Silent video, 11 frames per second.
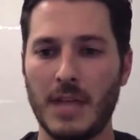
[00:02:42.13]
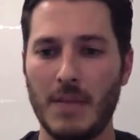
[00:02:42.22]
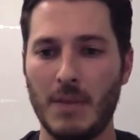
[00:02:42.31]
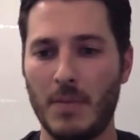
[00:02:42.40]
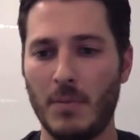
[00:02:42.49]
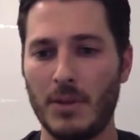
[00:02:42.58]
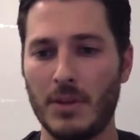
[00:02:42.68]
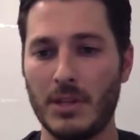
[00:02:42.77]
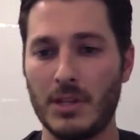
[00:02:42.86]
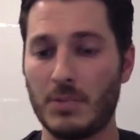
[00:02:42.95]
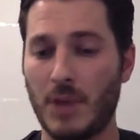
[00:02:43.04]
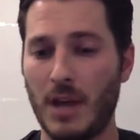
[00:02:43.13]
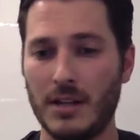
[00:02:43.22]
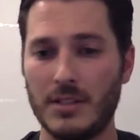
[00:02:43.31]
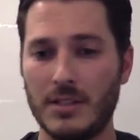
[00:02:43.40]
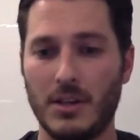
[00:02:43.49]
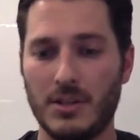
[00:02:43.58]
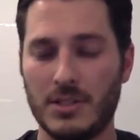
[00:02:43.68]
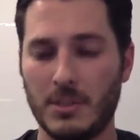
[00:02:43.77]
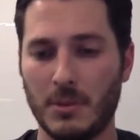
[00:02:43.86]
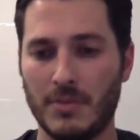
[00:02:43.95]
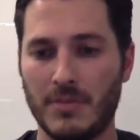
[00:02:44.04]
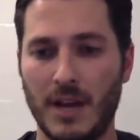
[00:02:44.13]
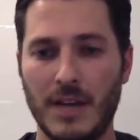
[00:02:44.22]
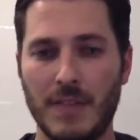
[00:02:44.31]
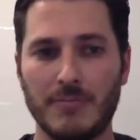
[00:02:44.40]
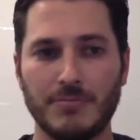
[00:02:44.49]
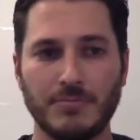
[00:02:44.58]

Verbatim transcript: came up with this product called Simplifeye.